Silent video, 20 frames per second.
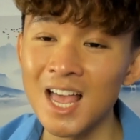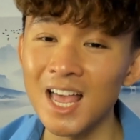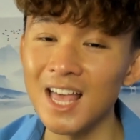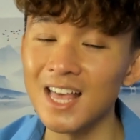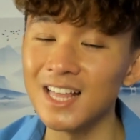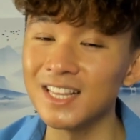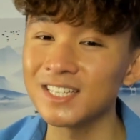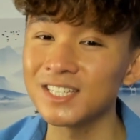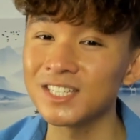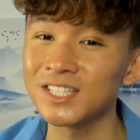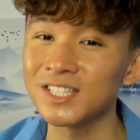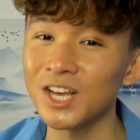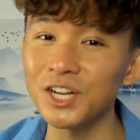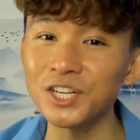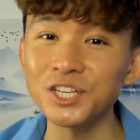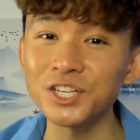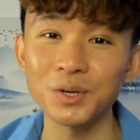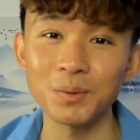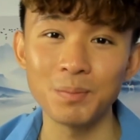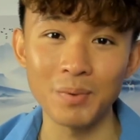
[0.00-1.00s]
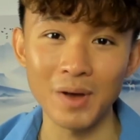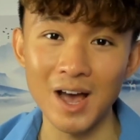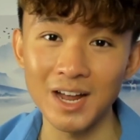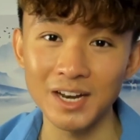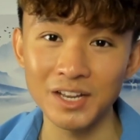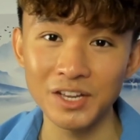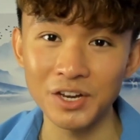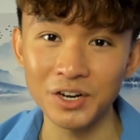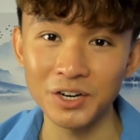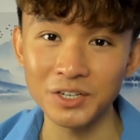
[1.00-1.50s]
It's such a
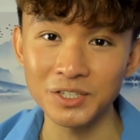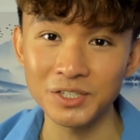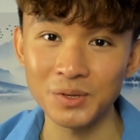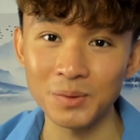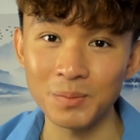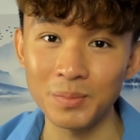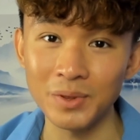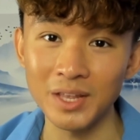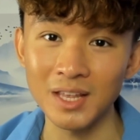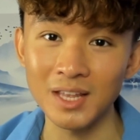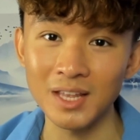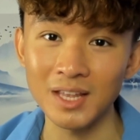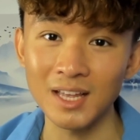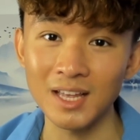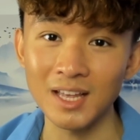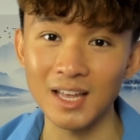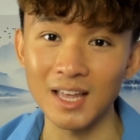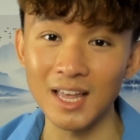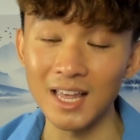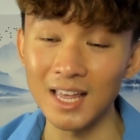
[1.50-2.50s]
bad year to be